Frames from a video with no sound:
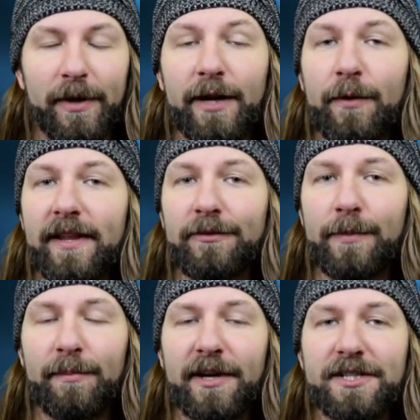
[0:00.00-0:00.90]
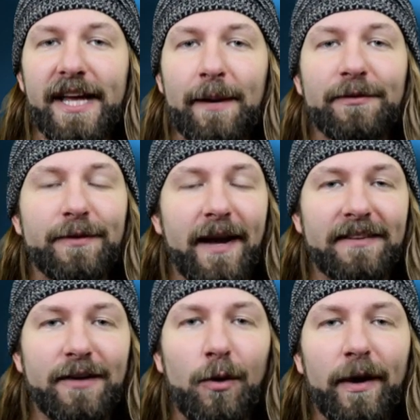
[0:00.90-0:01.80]
But anyway, this has been Budget Gamer, so
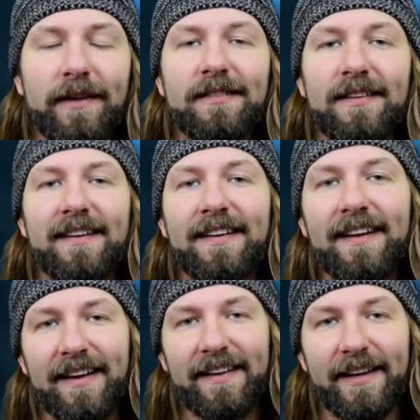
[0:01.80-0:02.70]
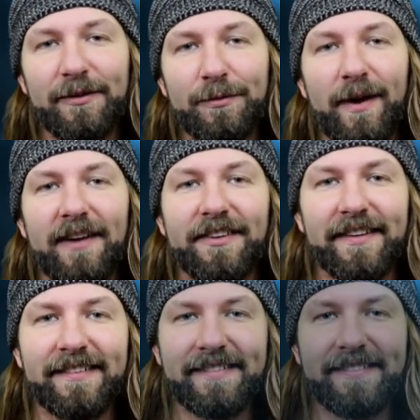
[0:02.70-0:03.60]
as always, thanks for watching.